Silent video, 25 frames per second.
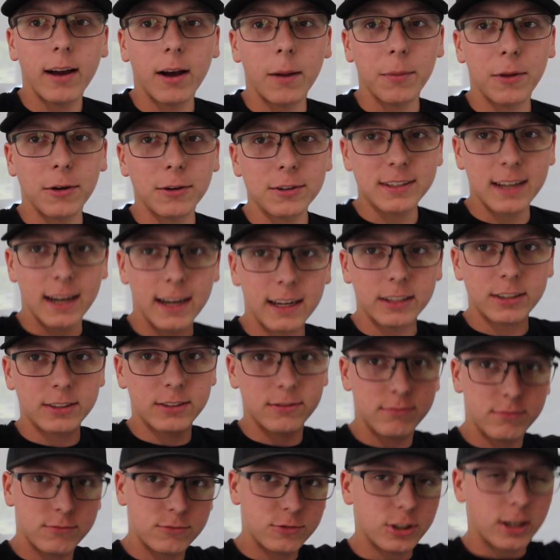Those
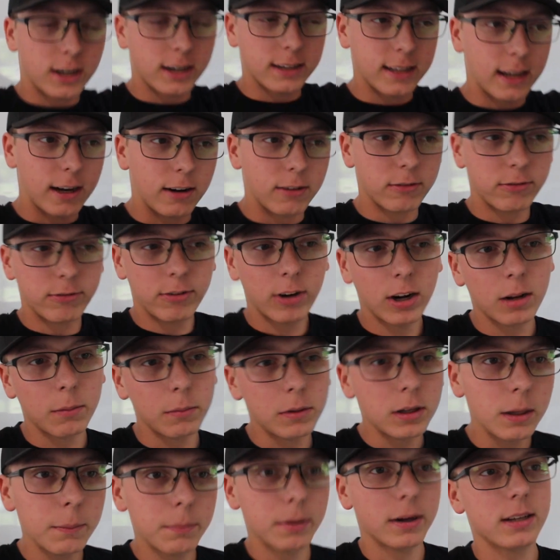guys checked out in front of
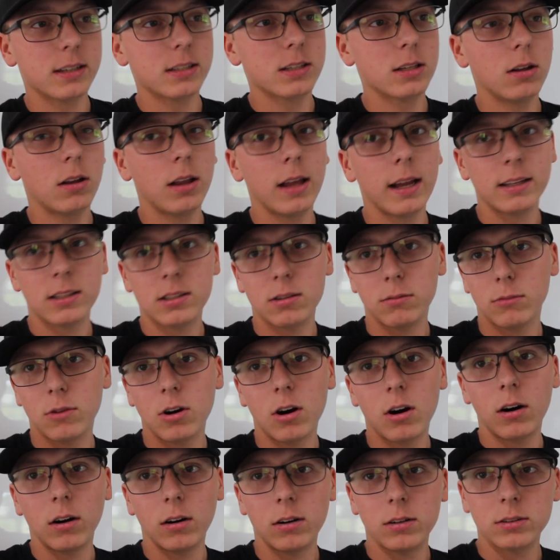me, but I still had some
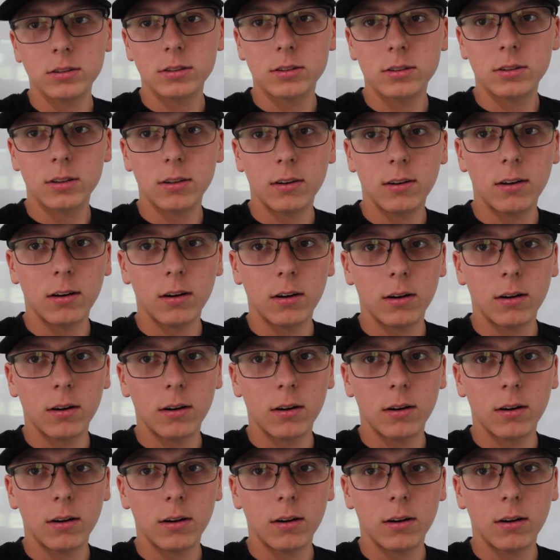cars,